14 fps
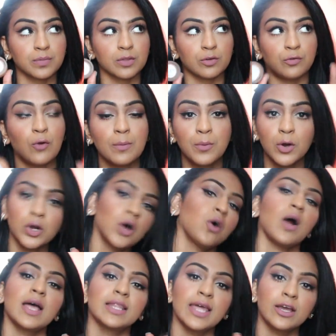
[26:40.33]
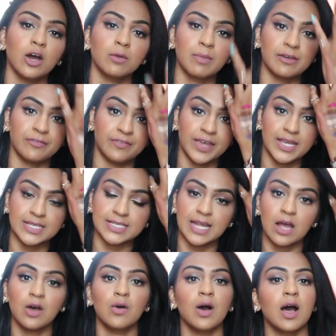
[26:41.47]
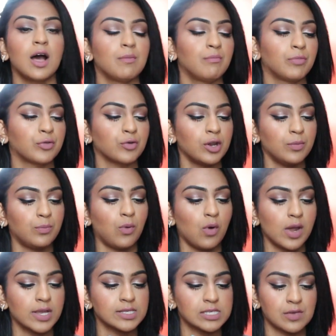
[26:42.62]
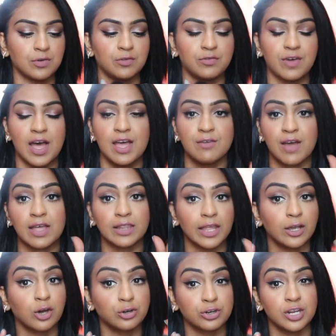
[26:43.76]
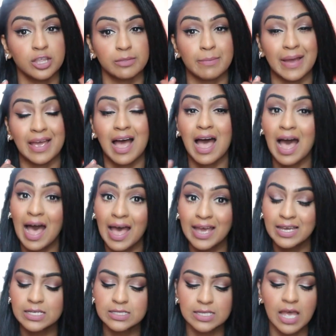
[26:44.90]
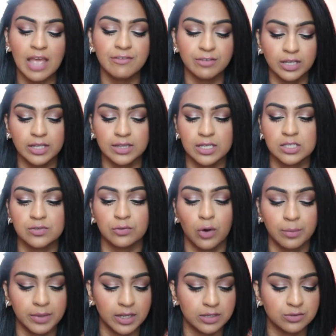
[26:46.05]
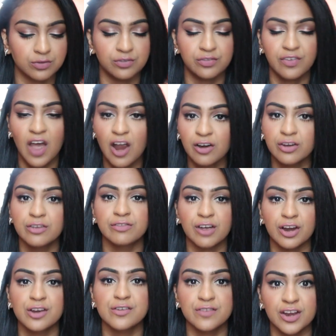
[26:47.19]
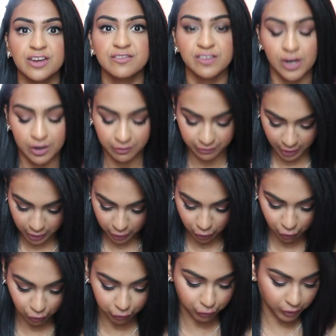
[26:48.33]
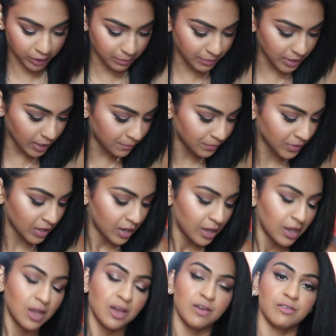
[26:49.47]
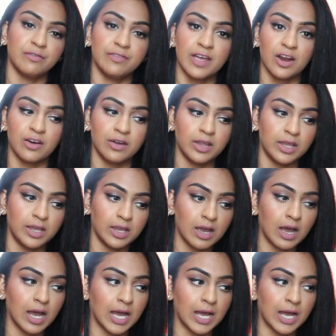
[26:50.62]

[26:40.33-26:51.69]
4.0 I like on my face now. 3.75 I like underneath my eyes. I feel like this formula is very, very, very, very, very creamy. Very,